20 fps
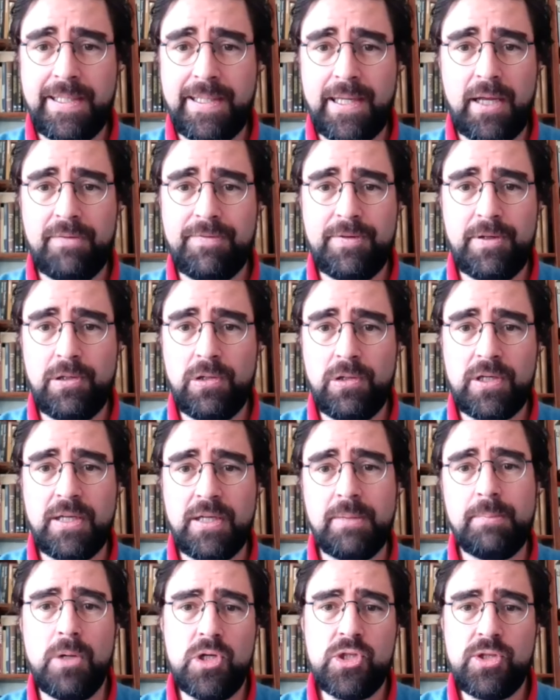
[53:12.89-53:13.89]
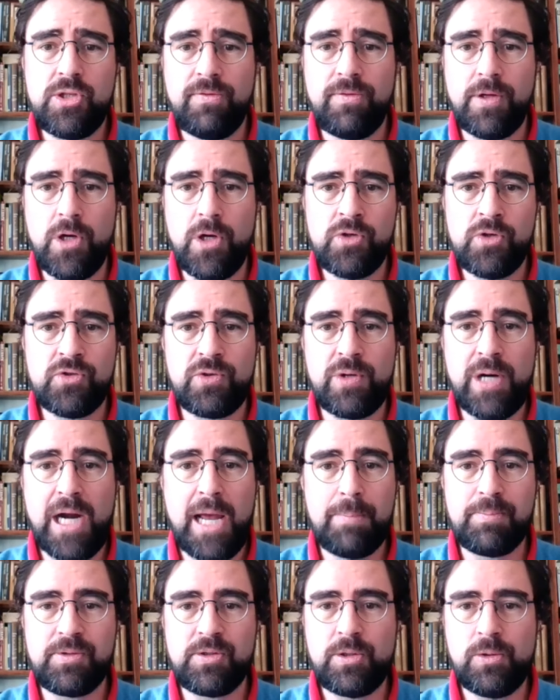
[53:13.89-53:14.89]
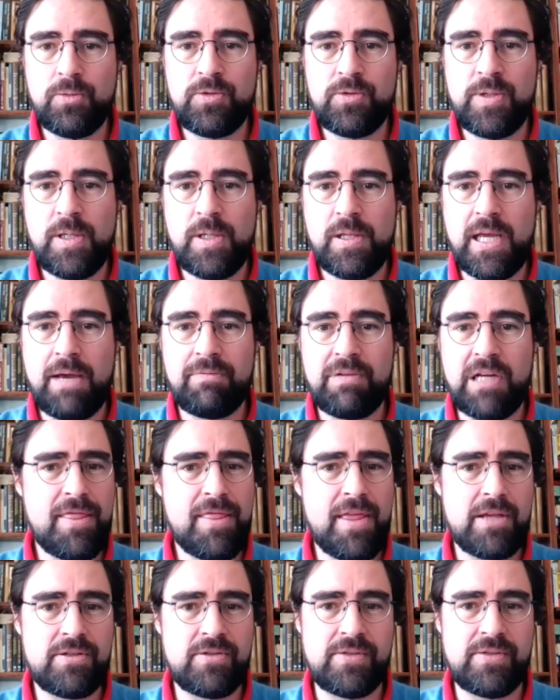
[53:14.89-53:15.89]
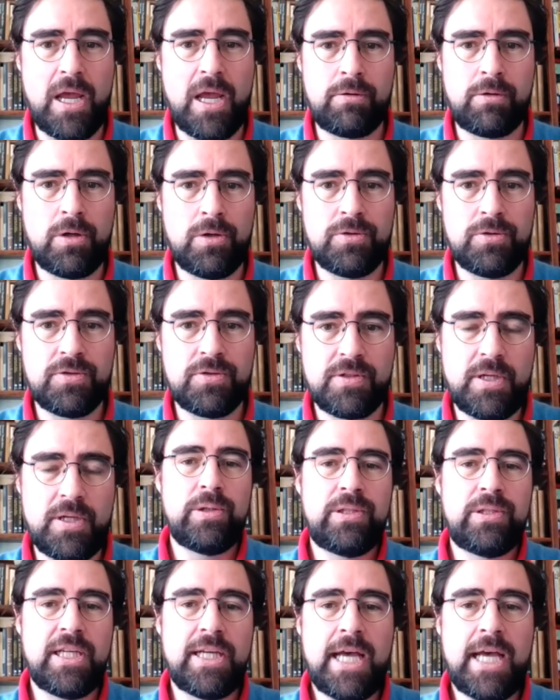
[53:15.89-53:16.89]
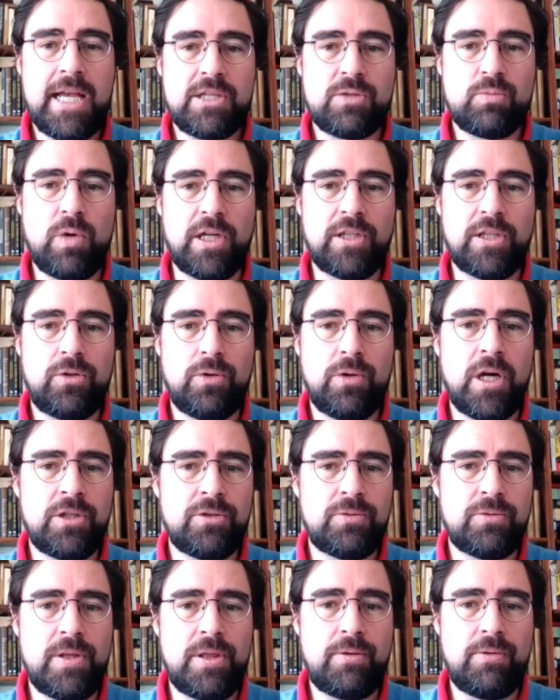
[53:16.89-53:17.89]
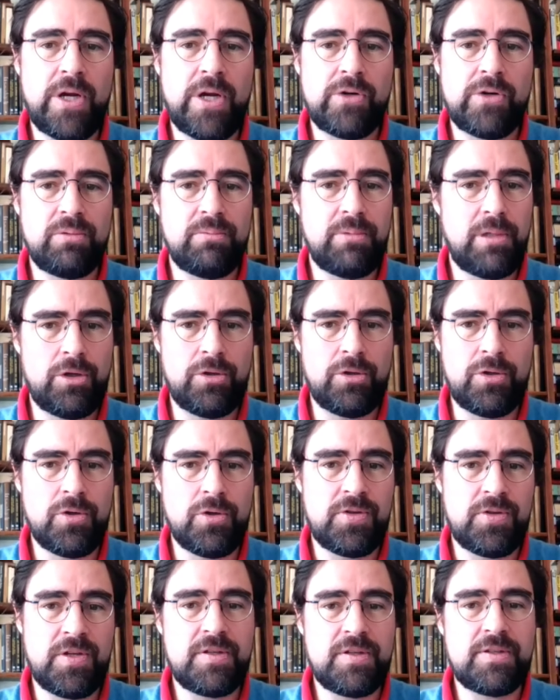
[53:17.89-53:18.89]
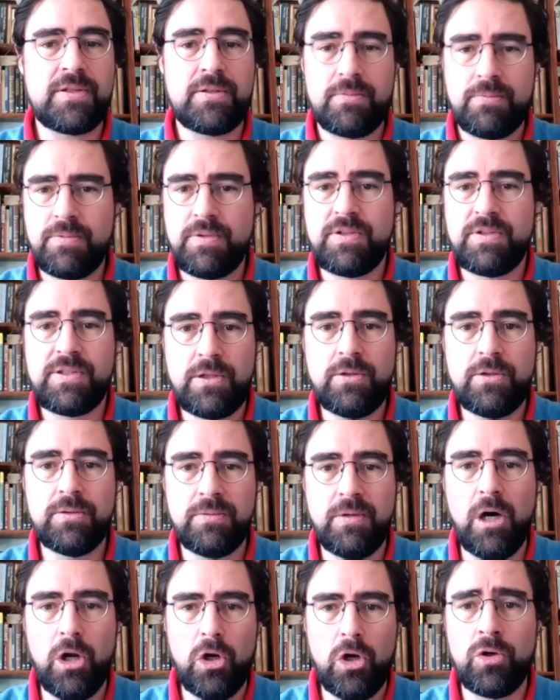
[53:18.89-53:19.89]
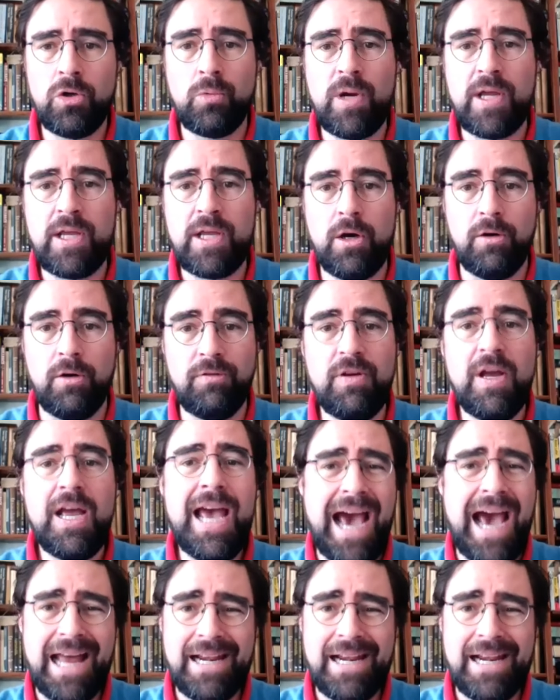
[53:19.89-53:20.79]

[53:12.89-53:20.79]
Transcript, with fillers: Eh? If you look at most of the Nostr apps, you'll see they have 10,000 downloads. Twitter has what, 200, 300 million users? We're still a long way off.